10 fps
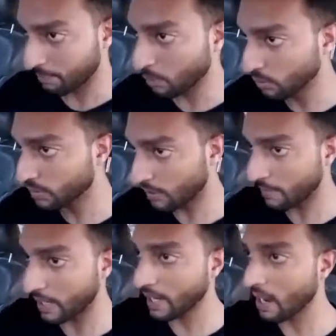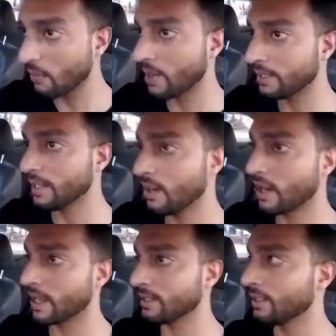pulls up my account right there,
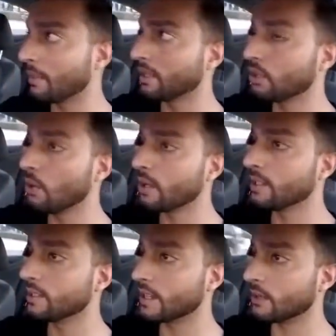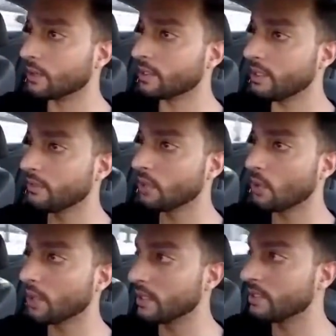and I can see my tokens. I can receive
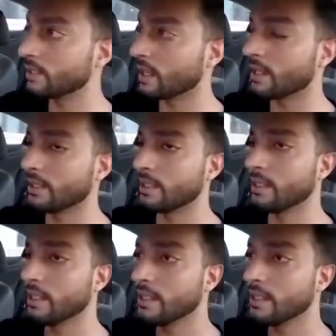tokens. I can.